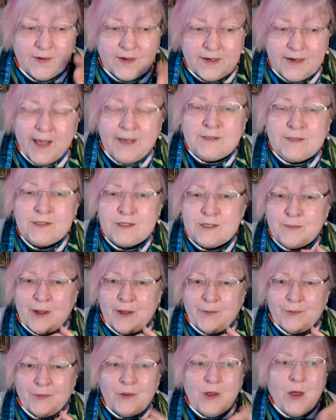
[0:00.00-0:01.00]
next
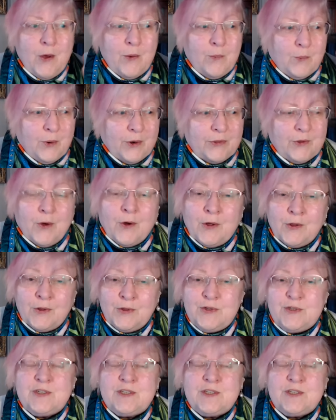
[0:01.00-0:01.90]
month with all the